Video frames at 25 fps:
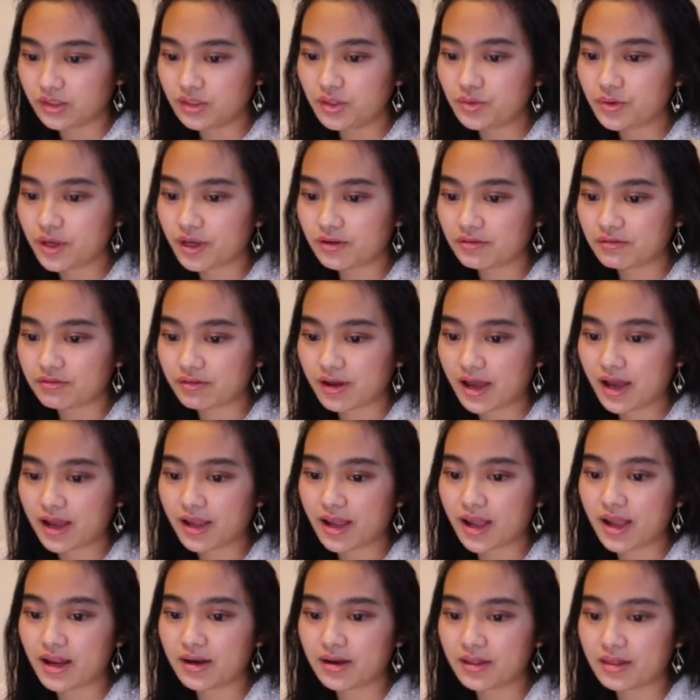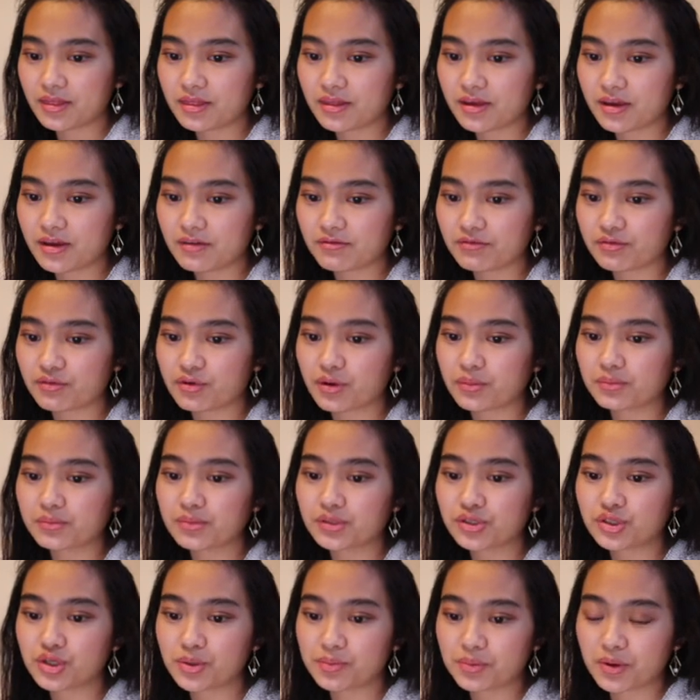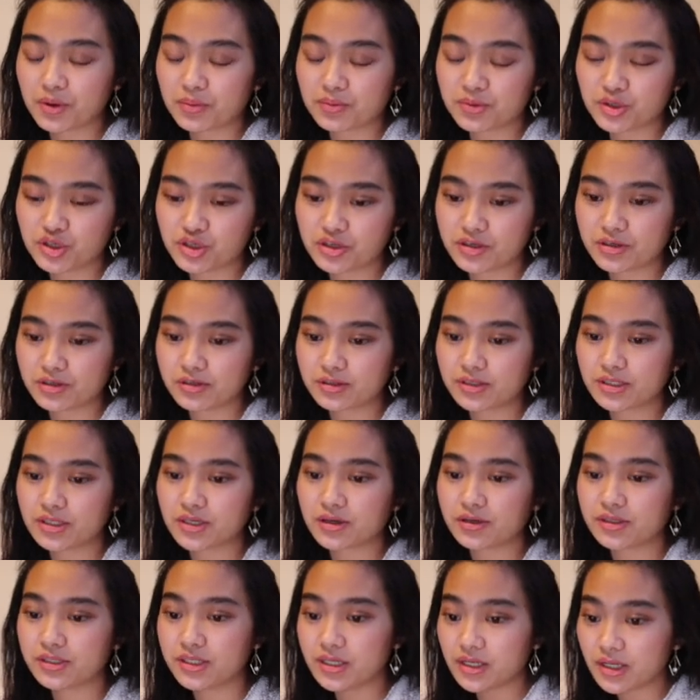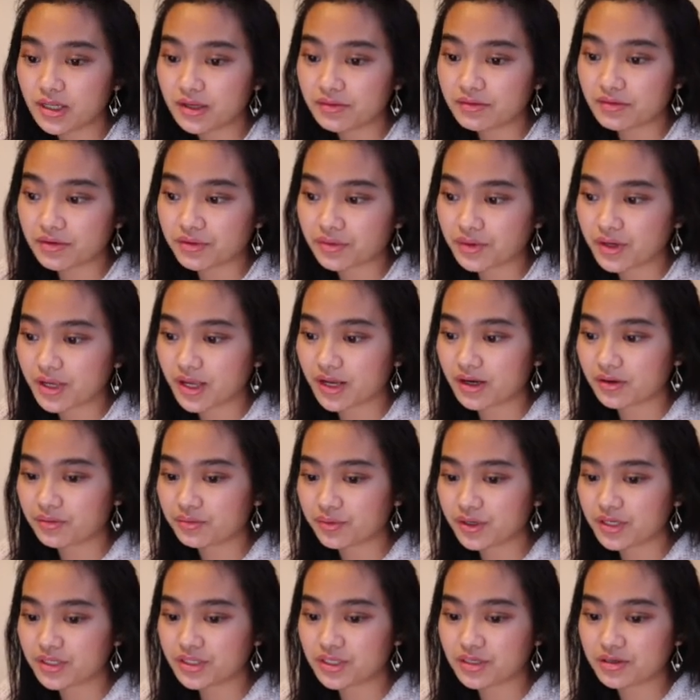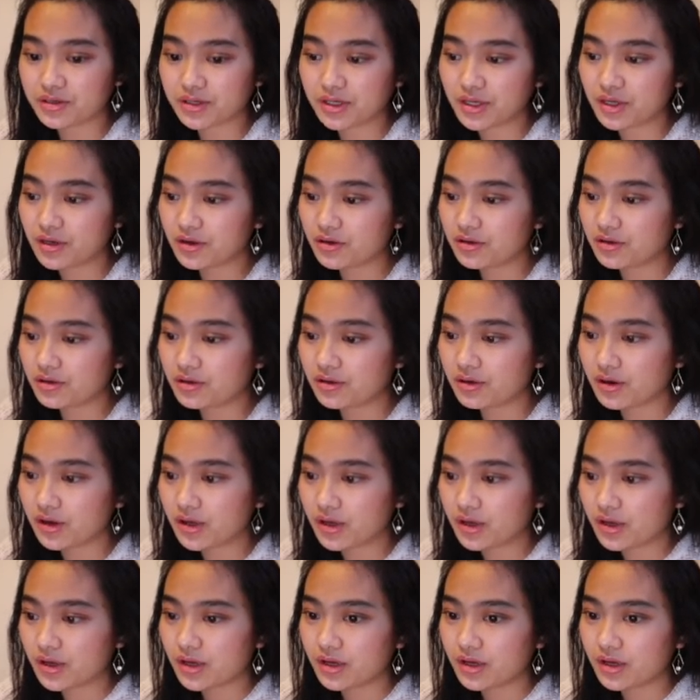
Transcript: you can find anything from descriptions, delivery and return here.